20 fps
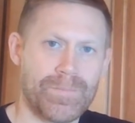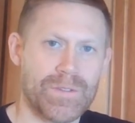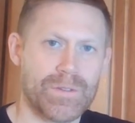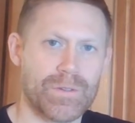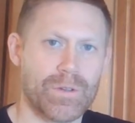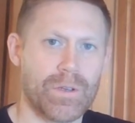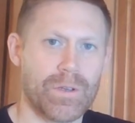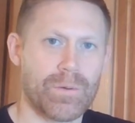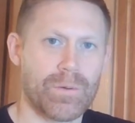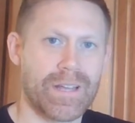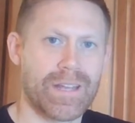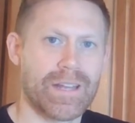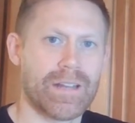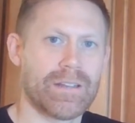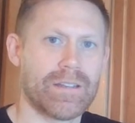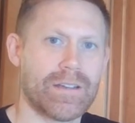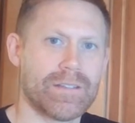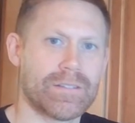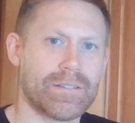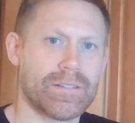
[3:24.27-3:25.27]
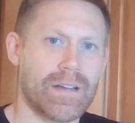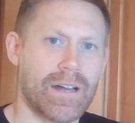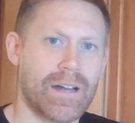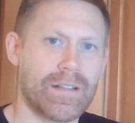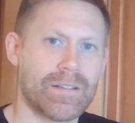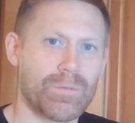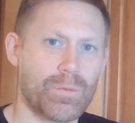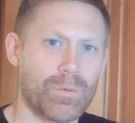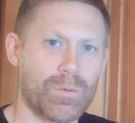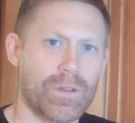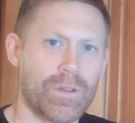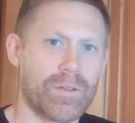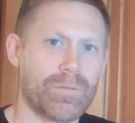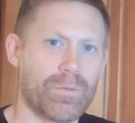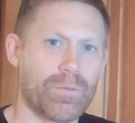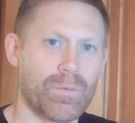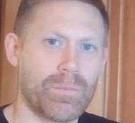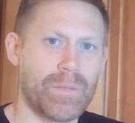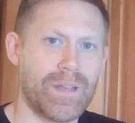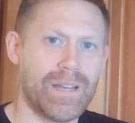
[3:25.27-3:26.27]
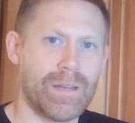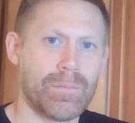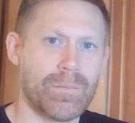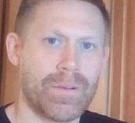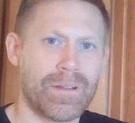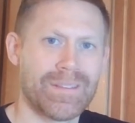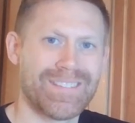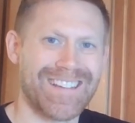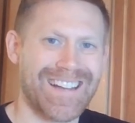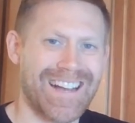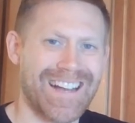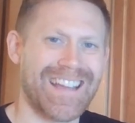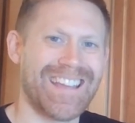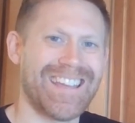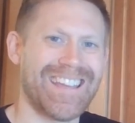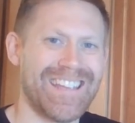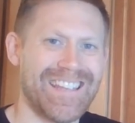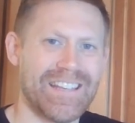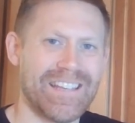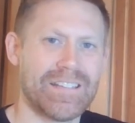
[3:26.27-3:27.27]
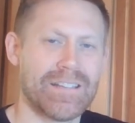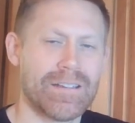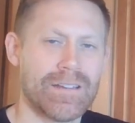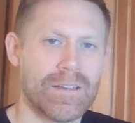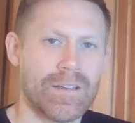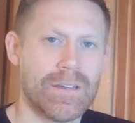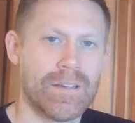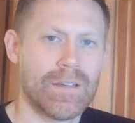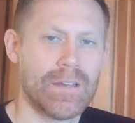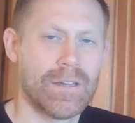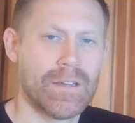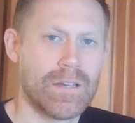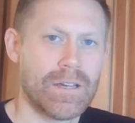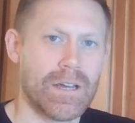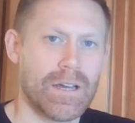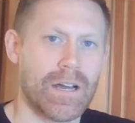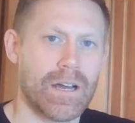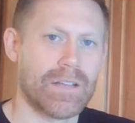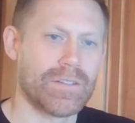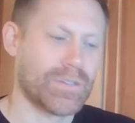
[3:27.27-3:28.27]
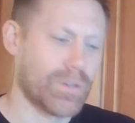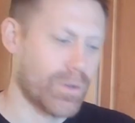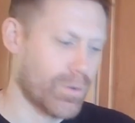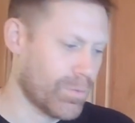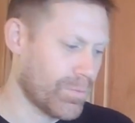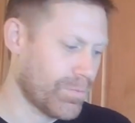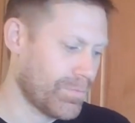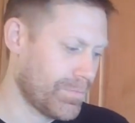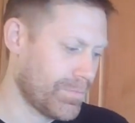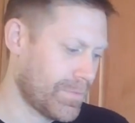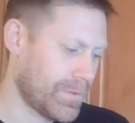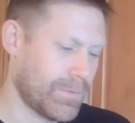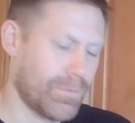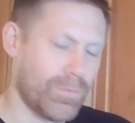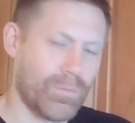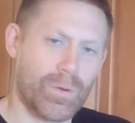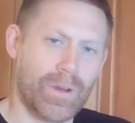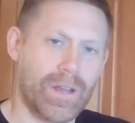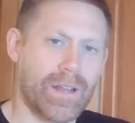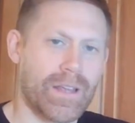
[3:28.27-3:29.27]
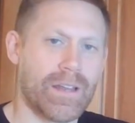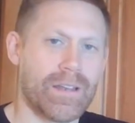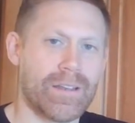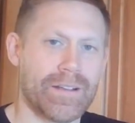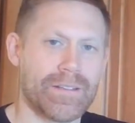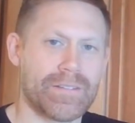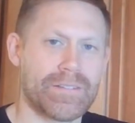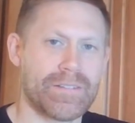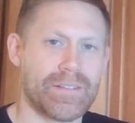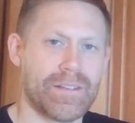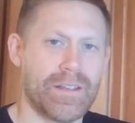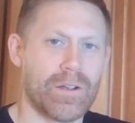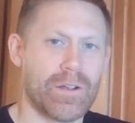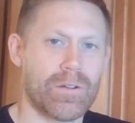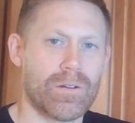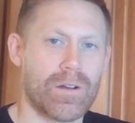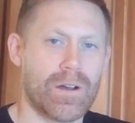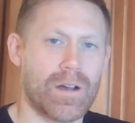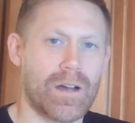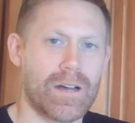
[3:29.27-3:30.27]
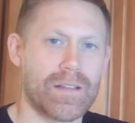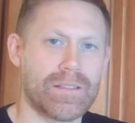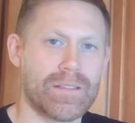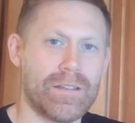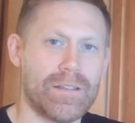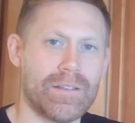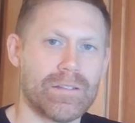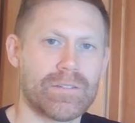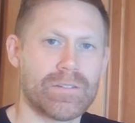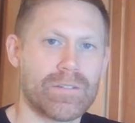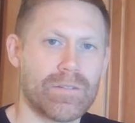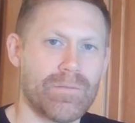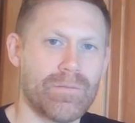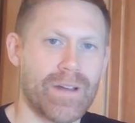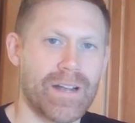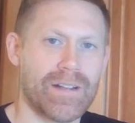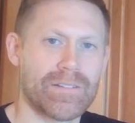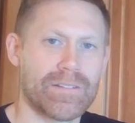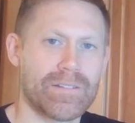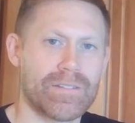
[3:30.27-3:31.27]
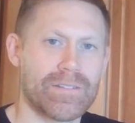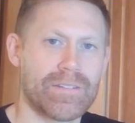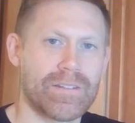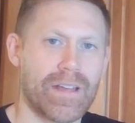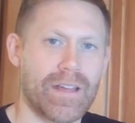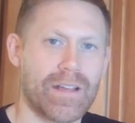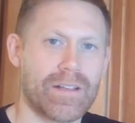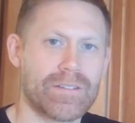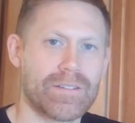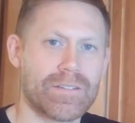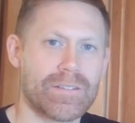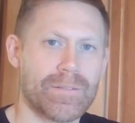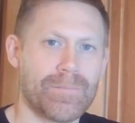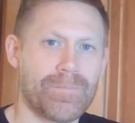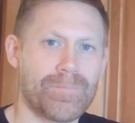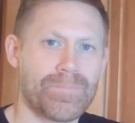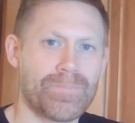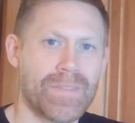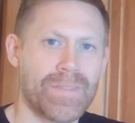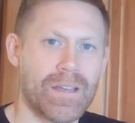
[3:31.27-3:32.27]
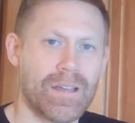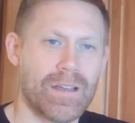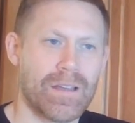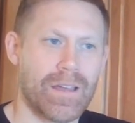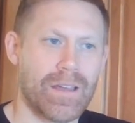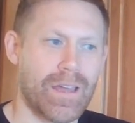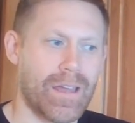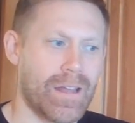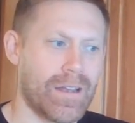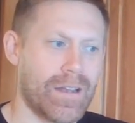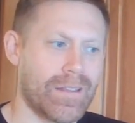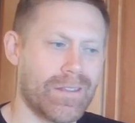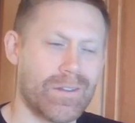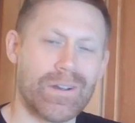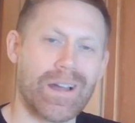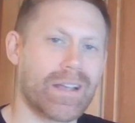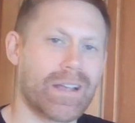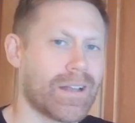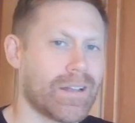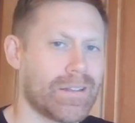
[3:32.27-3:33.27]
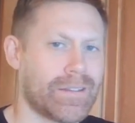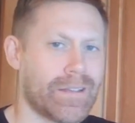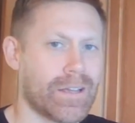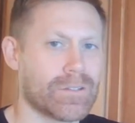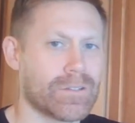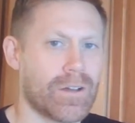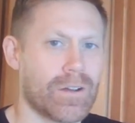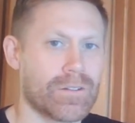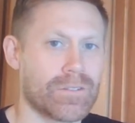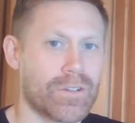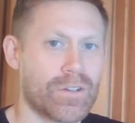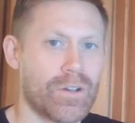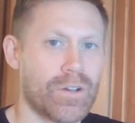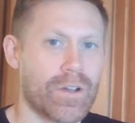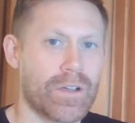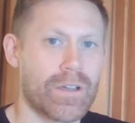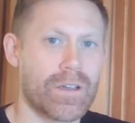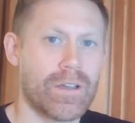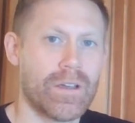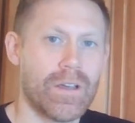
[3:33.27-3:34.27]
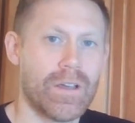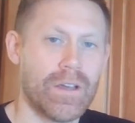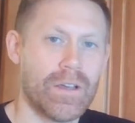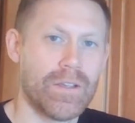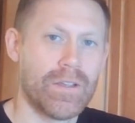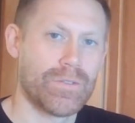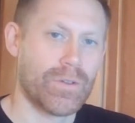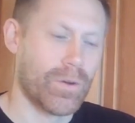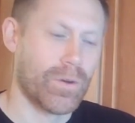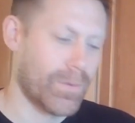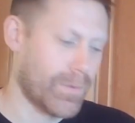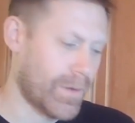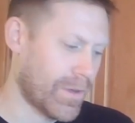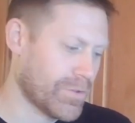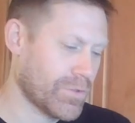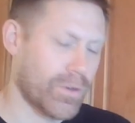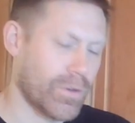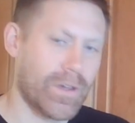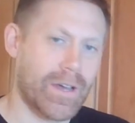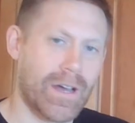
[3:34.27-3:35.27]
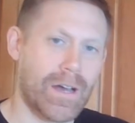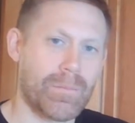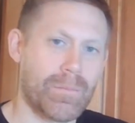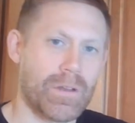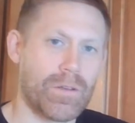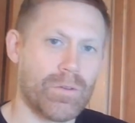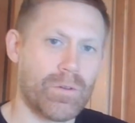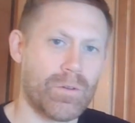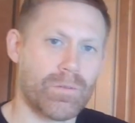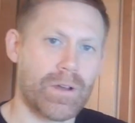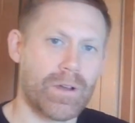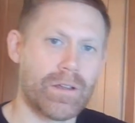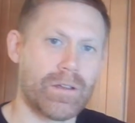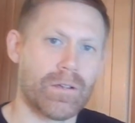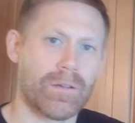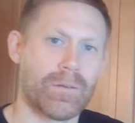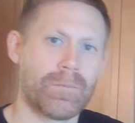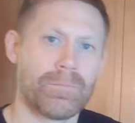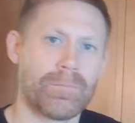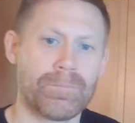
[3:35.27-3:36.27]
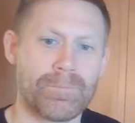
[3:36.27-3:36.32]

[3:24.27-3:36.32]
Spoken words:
So you want to get it nice and hot. We're looking for a medium to high heat. So we're going to get a nice sear on these venison steaks. And they're not going to take long to cook. So I'll show you how I'm going to do it right here.